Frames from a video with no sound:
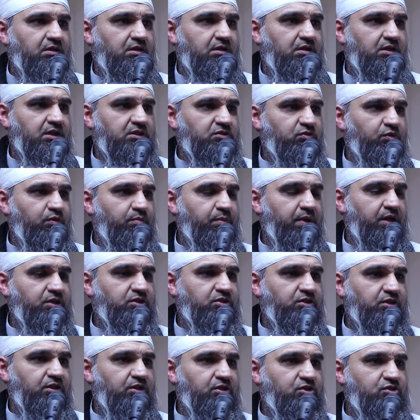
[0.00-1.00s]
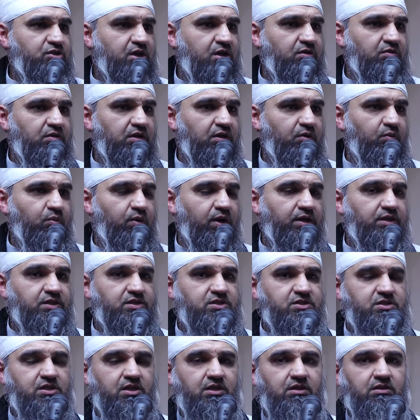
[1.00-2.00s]
And that's what we mentioned in general, that one
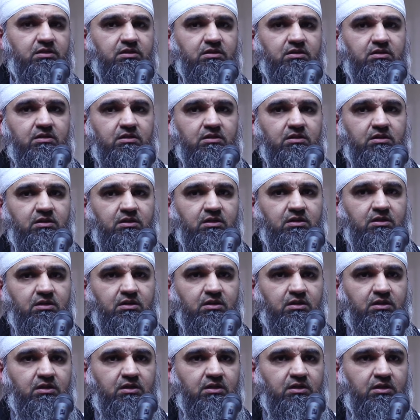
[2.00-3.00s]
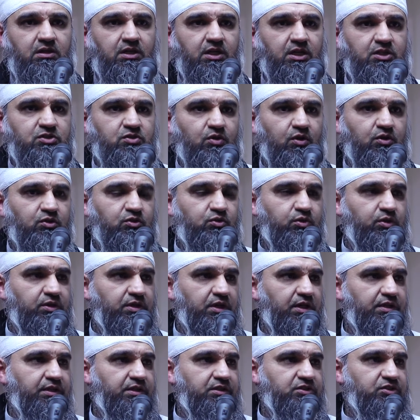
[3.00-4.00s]
sin leads on to
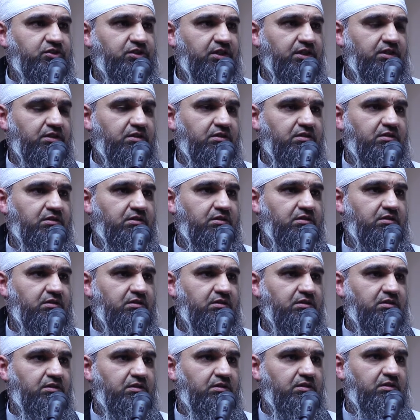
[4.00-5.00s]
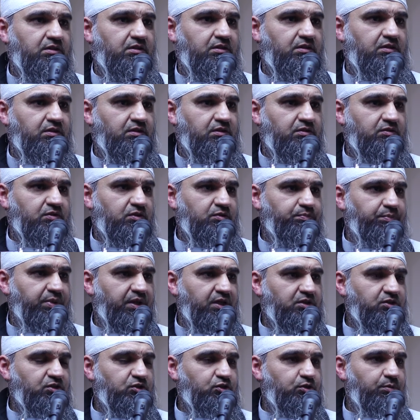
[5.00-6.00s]
another sin. So a
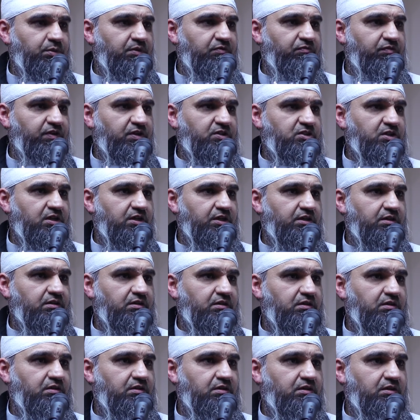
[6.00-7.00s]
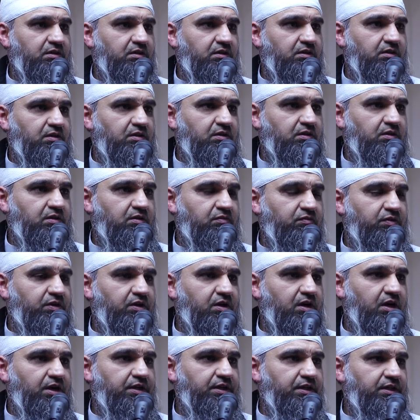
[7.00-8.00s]
person should be vigilant
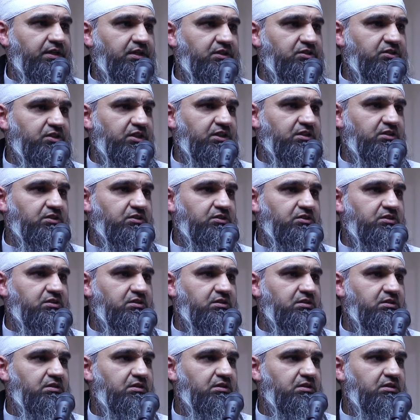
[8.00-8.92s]
regarding their sins.